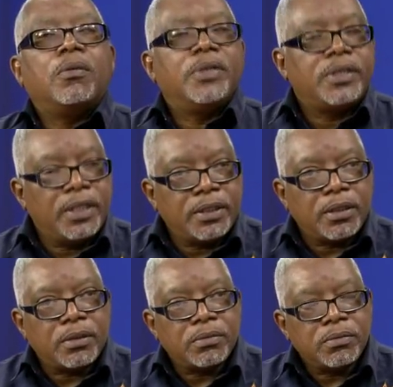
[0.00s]

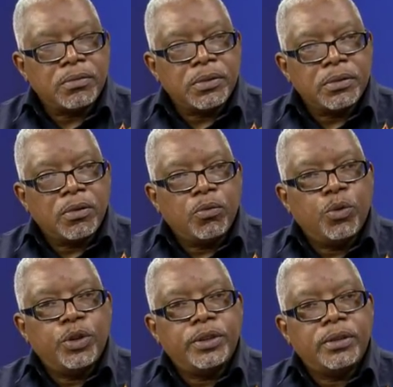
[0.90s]
commentator
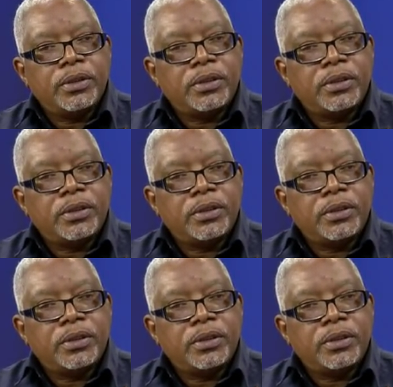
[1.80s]
would